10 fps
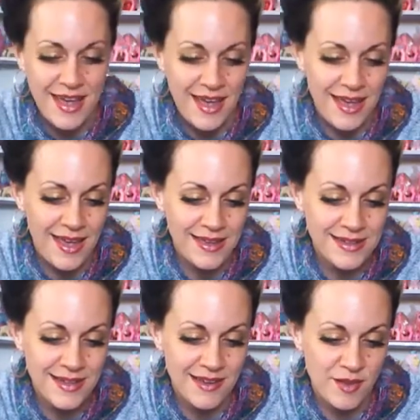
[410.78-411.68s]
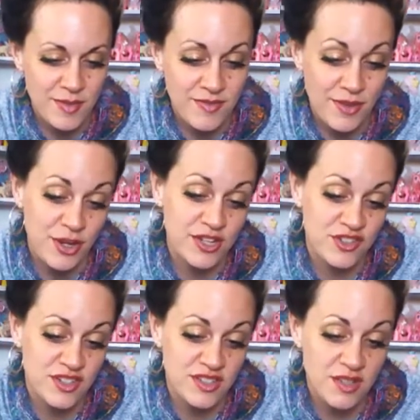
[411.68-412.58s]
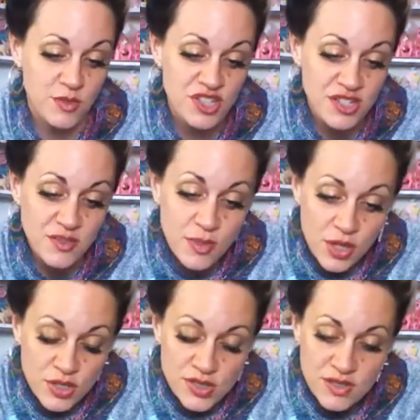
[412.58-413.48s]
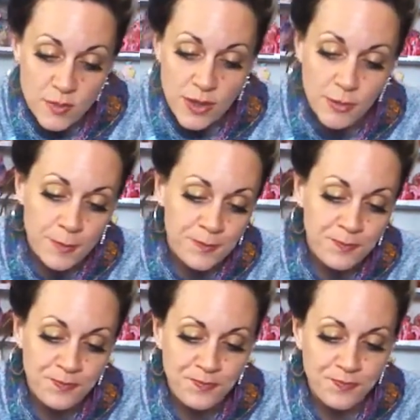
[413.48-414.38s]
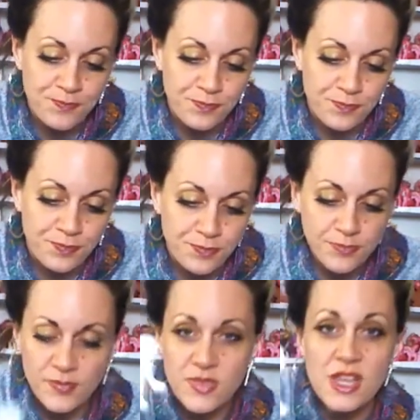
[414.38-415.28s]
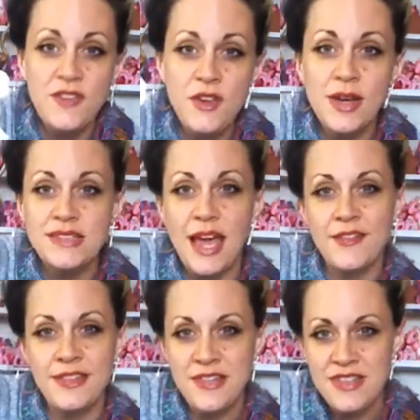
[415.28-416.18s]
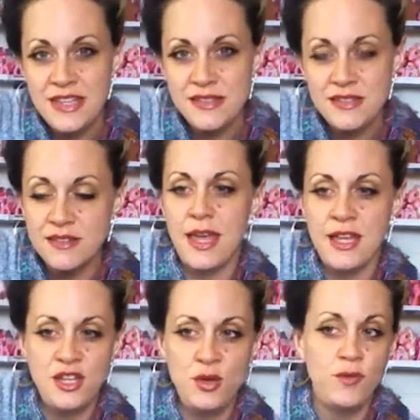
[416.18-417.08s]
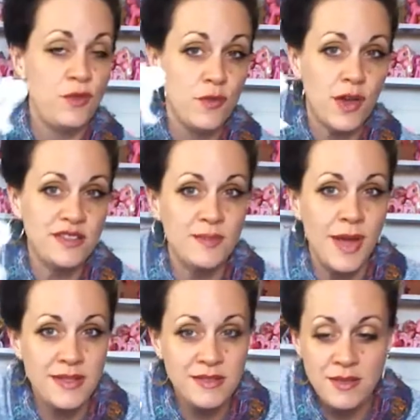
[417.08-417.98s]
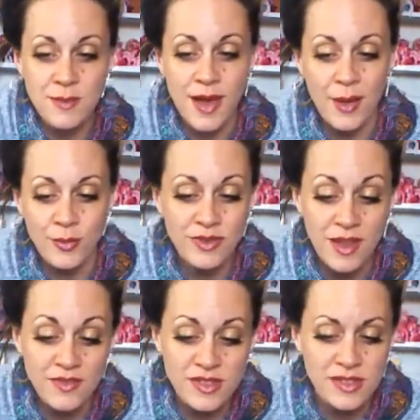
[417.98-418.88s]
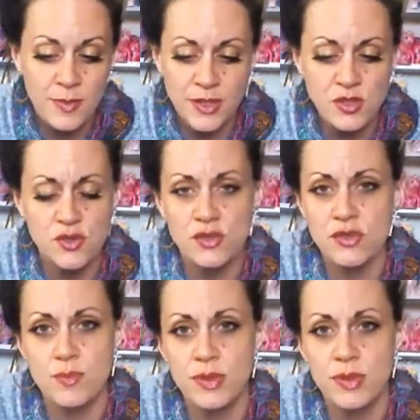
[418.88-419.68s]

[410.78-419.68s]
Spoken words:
And I'll be very interested to see what she does with hers as well. If you guys have any of these and you've customized them, I would love to see pictures.